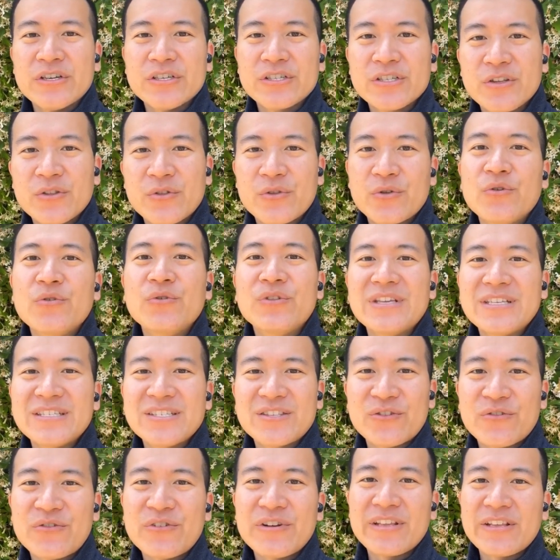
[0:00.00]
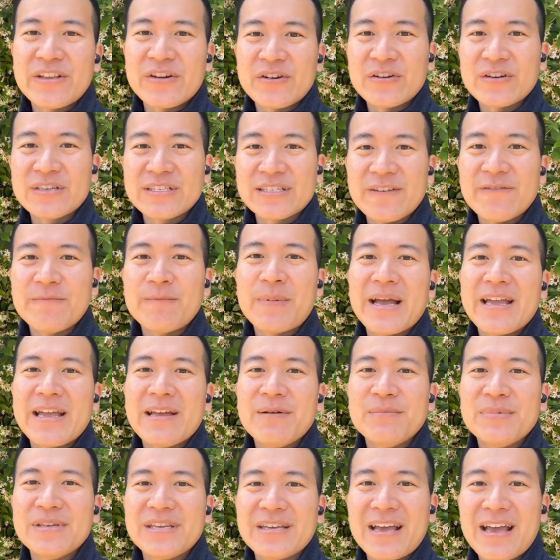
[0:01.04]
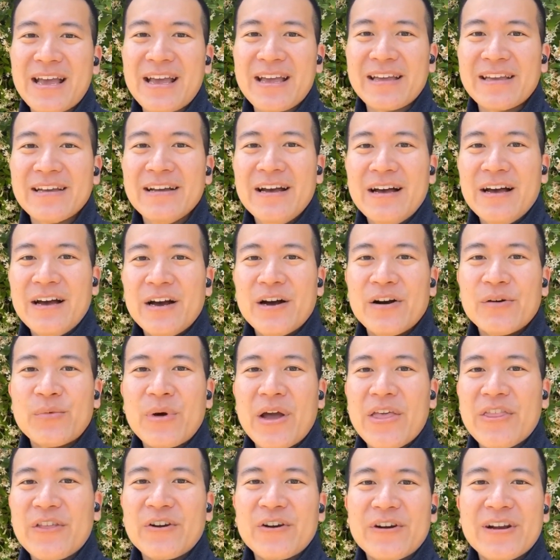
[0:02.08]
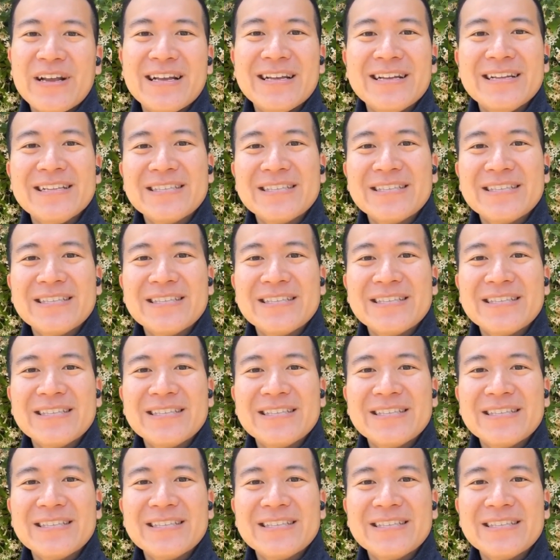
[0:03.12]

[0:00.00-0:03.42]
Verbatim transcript: learned through these 3 years of my MBA, whether